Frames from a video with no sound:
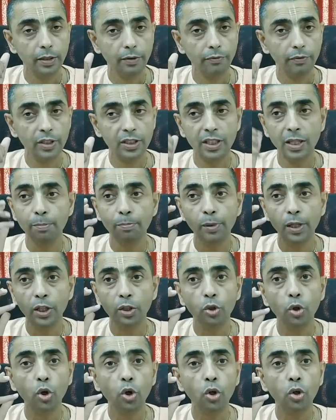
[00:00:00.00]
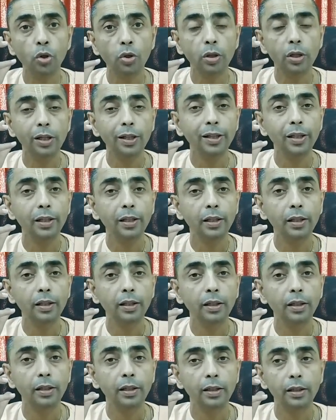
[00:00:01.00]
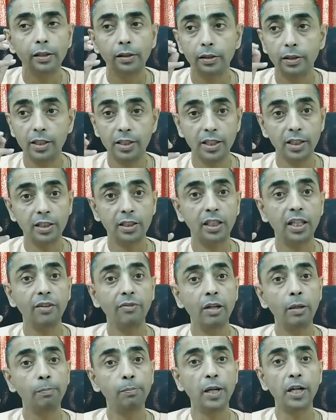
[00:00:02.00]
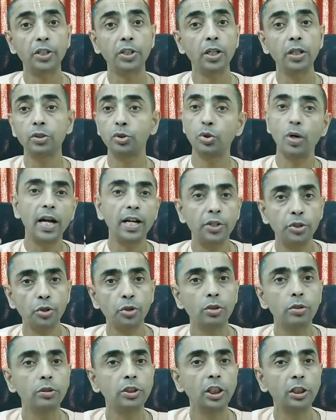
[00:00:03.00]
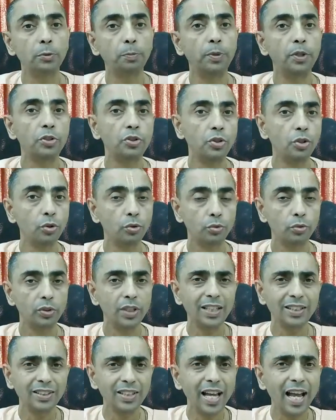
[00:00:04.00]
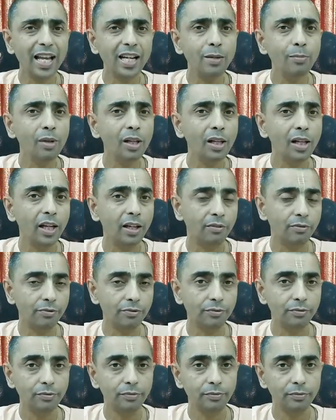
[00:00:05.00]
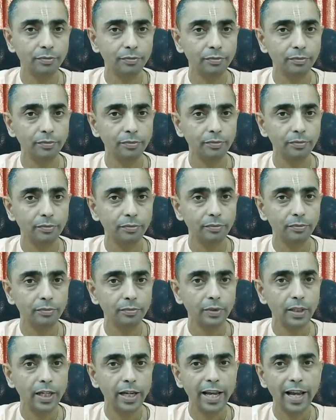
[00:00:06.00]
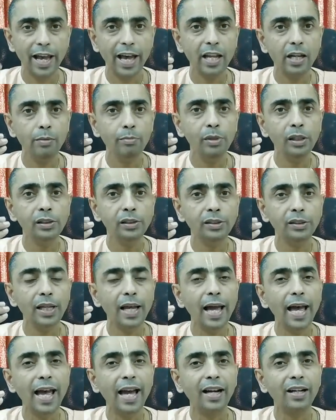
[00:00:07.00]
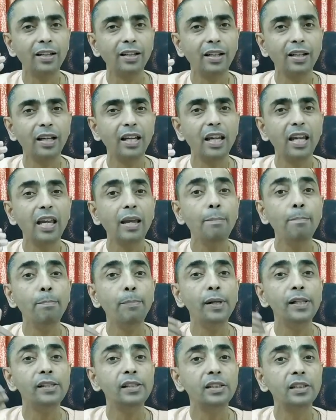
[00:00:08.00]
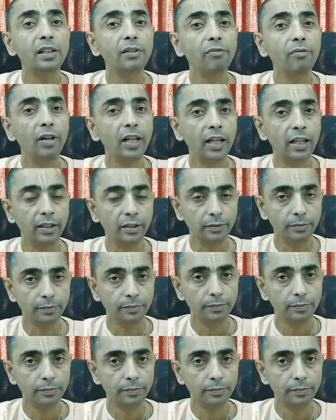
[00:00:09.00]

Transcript: We simply go, this is giving pleasure, so I should just pursue. That's animal life. Animals act impulsively.